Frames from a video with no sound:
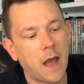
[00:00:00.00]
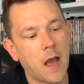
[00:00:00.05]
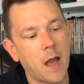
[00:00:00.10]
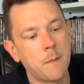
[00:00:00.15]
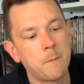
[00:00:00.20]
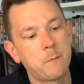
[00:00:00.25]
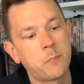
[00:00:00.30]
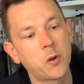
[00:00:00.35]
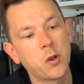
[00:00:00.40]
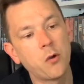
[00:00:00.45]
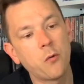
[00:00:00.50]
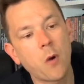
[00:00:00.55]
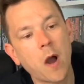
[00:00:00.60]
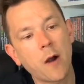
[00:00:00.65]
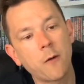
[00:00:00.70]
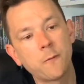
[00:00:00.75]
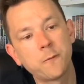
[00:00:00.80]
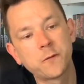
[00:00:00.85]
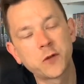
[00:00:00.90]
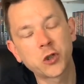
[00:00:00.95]
Blue
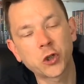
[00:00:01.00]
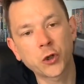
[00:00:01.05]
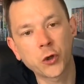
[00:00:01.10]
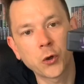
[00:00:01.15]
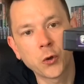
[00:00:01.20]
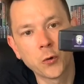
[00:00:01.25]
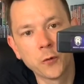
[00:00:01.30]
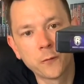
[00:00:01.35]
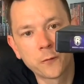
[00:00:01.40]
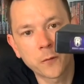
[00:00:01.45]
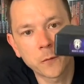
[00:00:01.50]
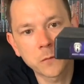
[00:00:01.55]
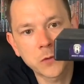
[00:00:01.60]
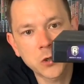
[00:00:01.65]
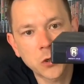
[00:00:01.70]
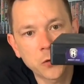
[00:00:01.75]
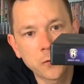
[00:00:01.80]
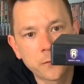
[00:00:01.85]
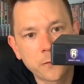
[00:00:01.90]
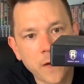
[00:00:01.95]
Elf 2 from
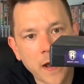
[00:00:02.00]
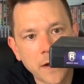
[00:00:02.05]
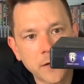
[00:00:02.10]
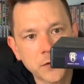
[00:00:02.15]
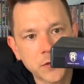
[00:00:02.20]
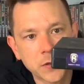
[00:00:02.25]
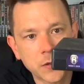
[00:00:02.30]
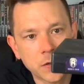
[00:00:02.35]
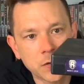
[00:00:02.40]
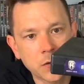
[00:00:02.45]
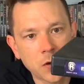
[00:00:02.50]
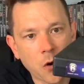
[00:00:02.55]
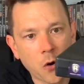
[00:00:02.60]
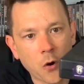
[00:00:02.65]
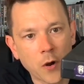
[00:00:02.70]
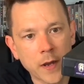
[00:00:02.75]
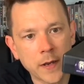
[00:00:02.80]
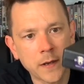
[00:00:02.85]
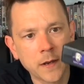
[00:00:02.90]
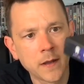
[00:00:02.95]

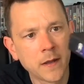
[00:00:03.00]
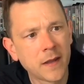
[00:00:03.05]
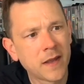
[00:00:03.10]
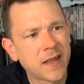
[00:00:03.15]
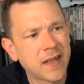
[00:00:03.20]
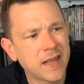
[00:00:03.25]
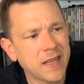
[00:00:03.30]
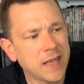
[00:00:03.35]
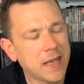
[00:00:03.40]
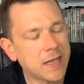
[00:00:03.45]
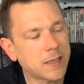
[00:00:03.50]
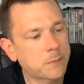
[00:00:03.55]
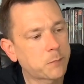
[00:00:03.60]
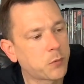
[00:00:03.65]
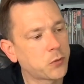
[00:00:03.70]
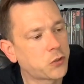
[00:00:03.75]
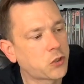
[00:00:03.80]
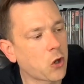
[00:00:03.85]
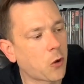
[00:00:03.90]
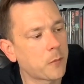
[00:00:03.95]
2009. It's
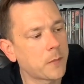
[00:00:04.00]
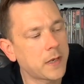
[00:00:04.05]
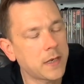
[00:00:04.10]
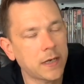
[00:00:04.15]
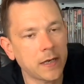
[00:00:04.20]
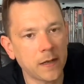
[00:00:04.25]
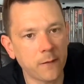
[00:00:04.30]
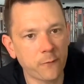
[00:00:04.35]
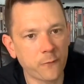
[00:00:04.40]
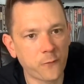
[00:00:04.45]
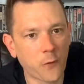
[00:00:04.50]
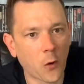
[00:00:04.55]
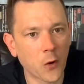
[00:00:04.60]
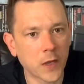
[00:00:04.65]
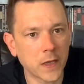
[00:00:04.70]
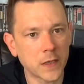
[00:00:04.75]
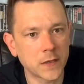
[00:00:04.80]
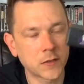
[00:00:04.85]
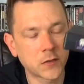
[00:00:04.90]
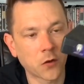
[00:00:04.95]
predominantly
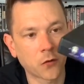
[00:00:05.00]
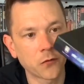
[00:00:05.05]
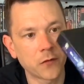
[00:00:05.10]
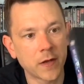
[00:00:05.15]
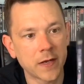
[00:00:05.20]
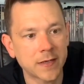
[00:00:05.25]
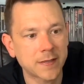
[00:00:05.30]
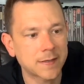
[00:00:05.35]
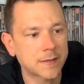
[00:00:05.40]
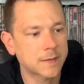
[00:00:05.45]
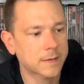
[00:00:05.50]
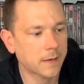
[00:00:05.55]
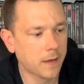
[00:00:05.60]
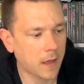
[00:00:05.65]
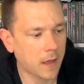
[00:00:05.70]
fighters on this.